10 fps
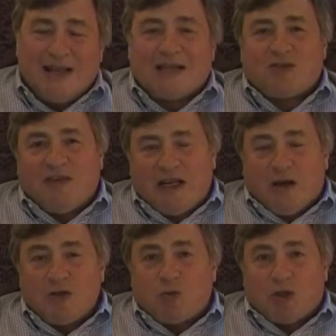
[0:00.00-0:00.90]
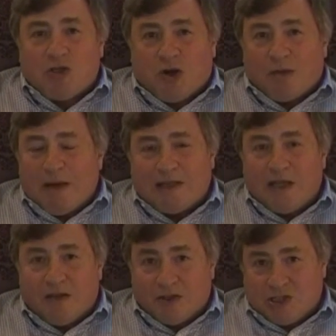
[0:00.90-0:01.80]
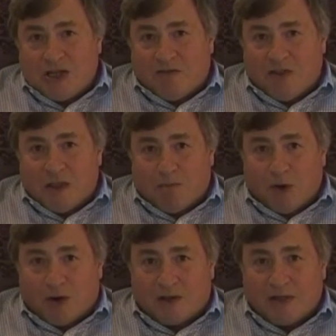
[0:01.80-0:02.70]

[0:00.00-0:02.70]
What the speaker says: In the next videos we'll talk about the other stuff in the book.